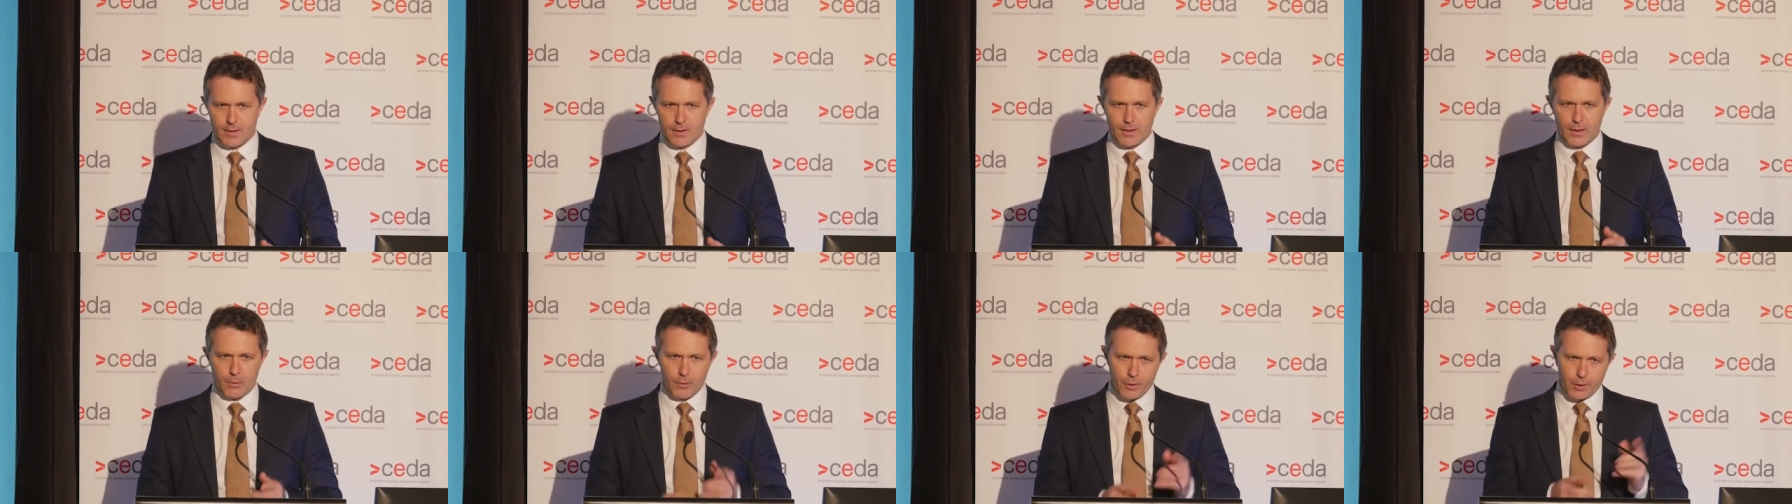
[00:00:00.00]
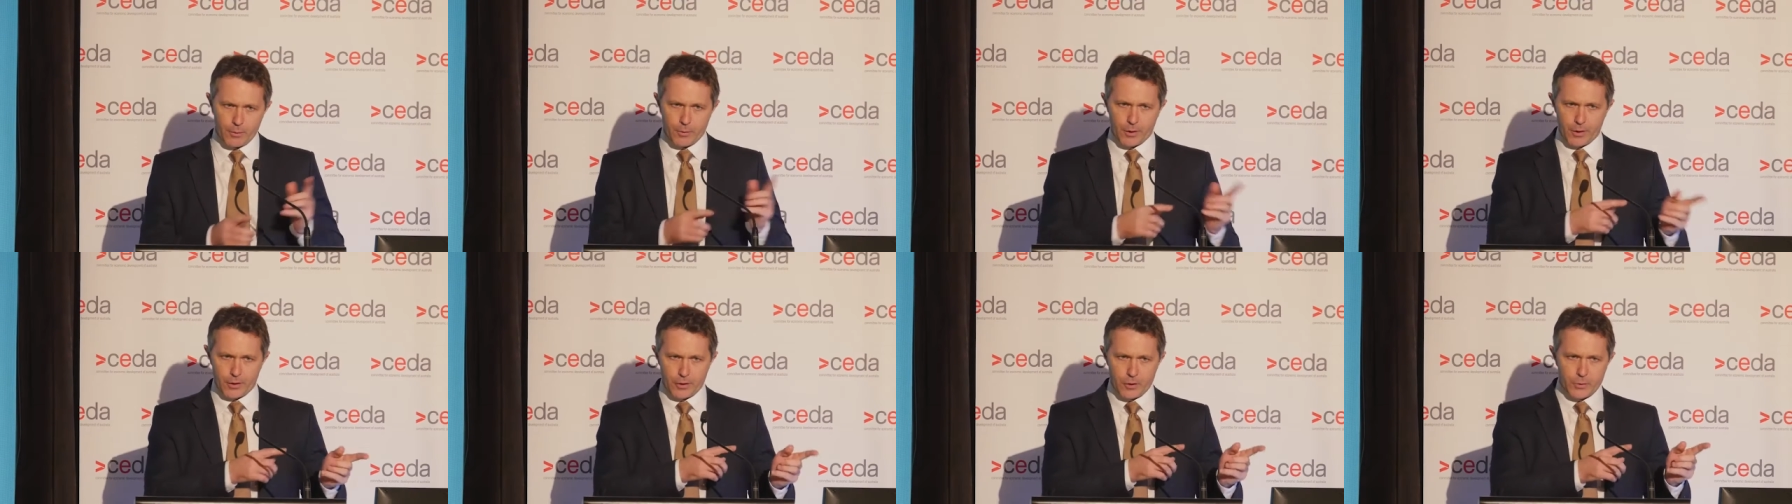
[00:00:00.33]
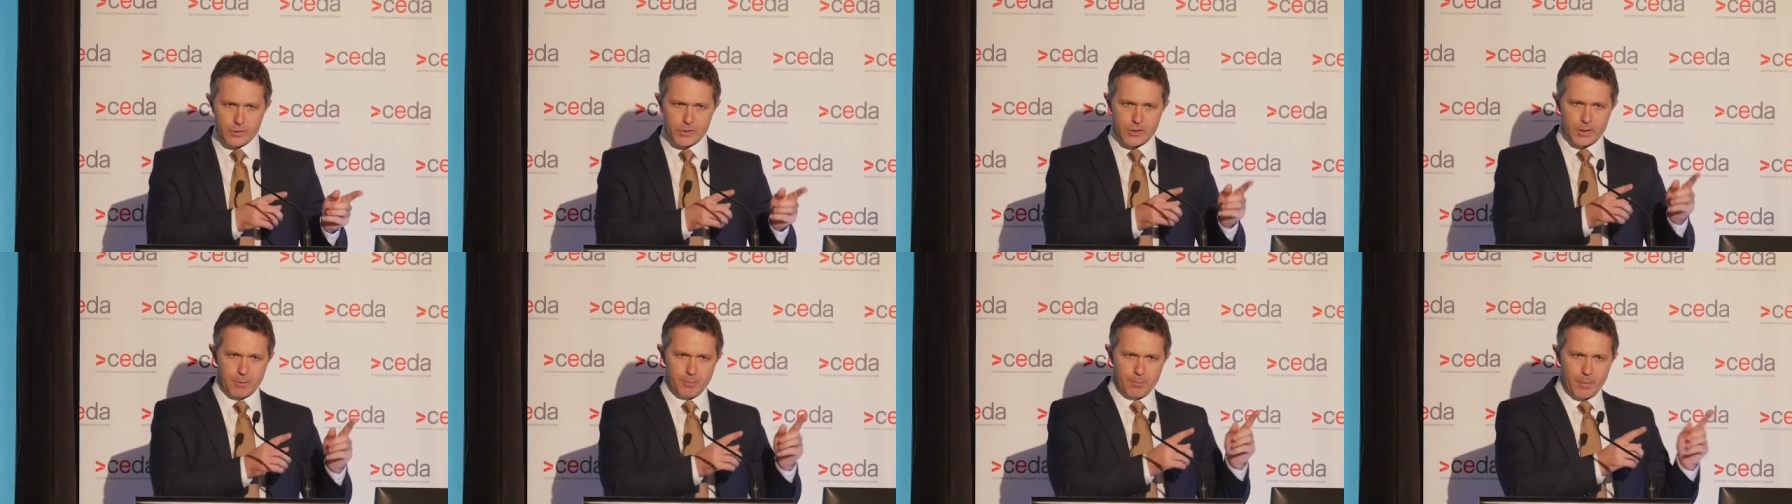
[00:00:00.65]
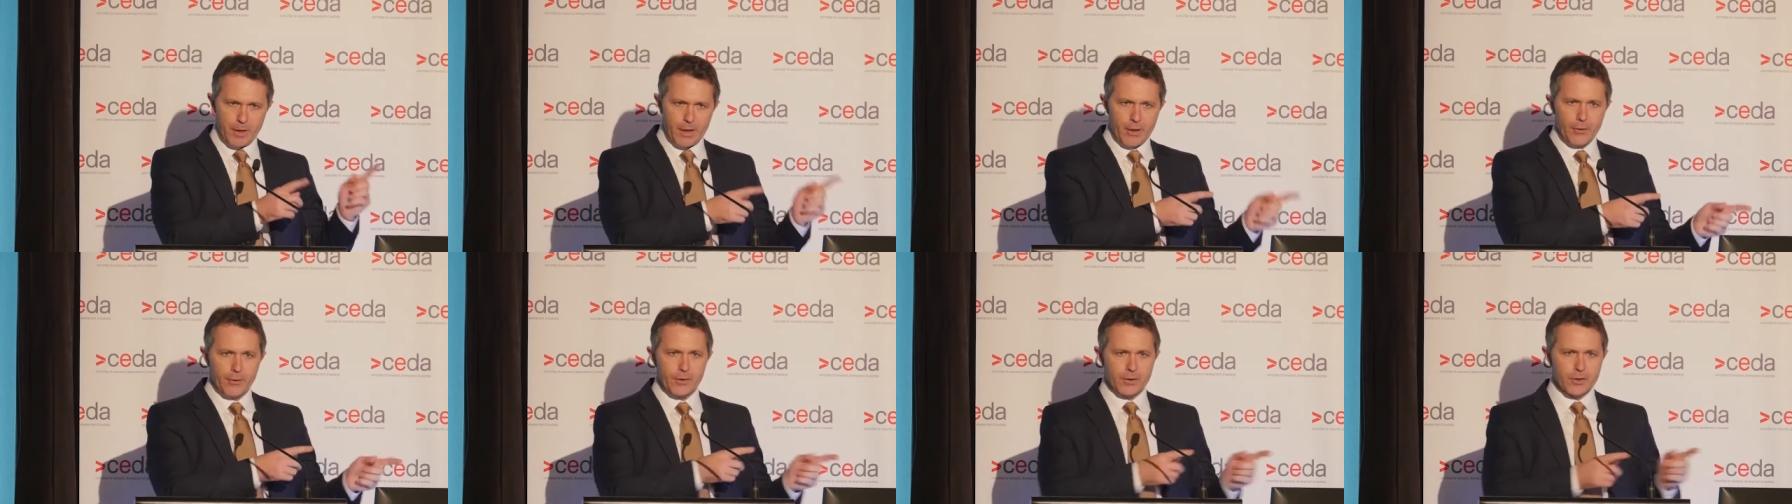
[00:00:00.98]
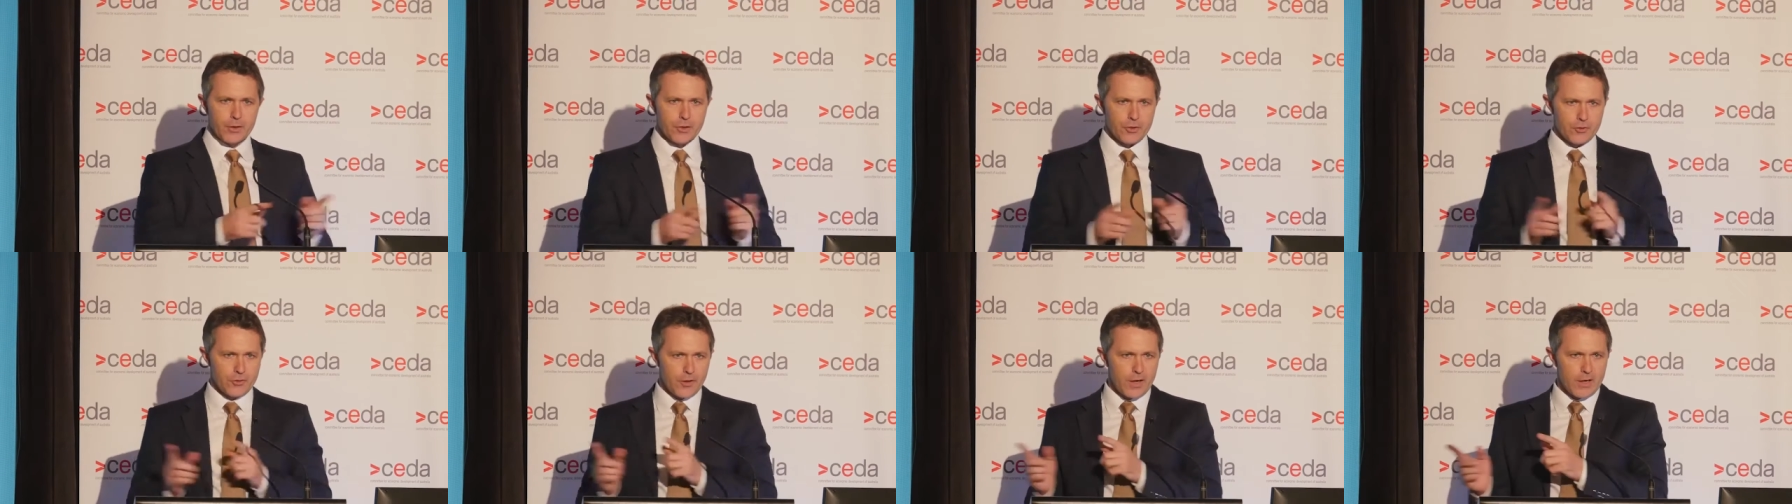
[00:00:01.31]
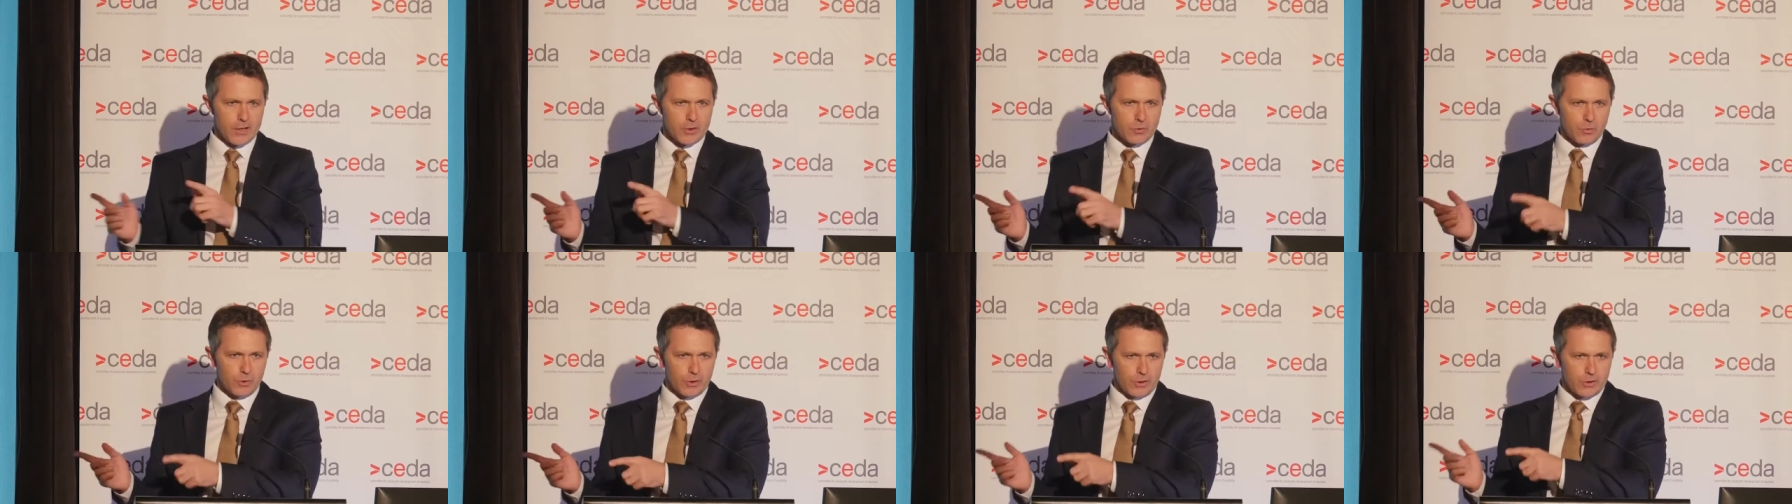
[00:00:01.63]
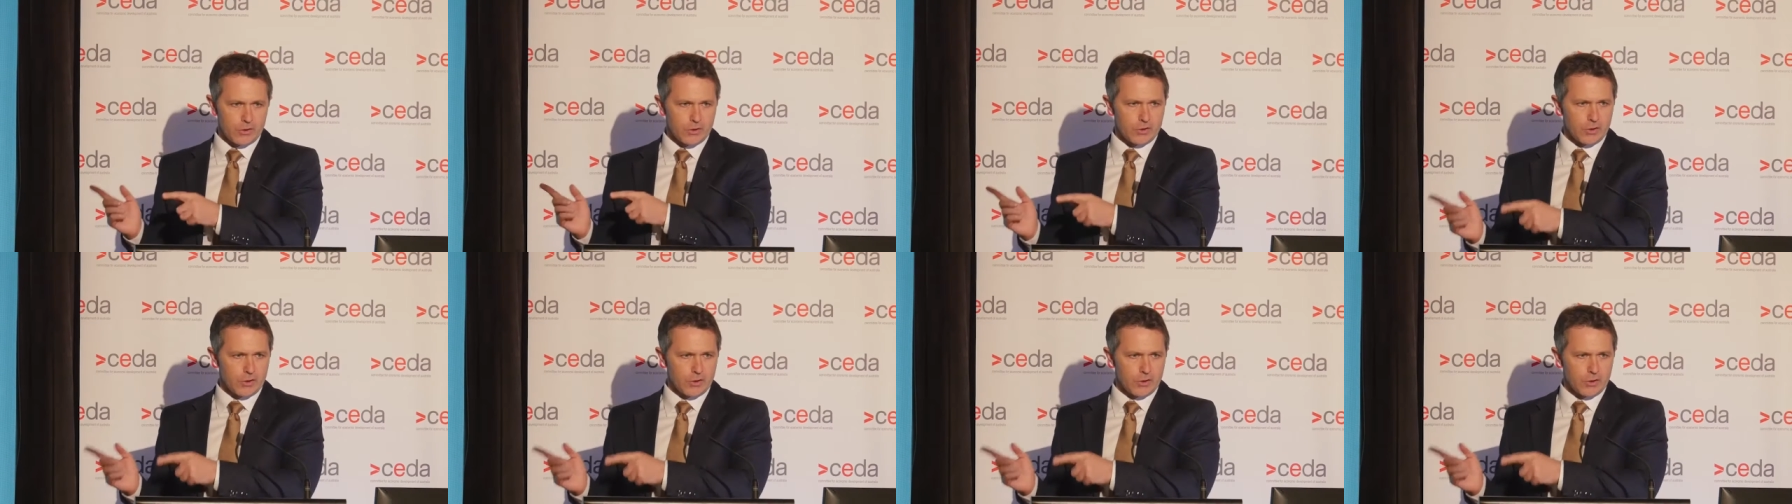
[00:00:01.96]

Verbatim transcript: Now, what I want to do is compare and contrast what you're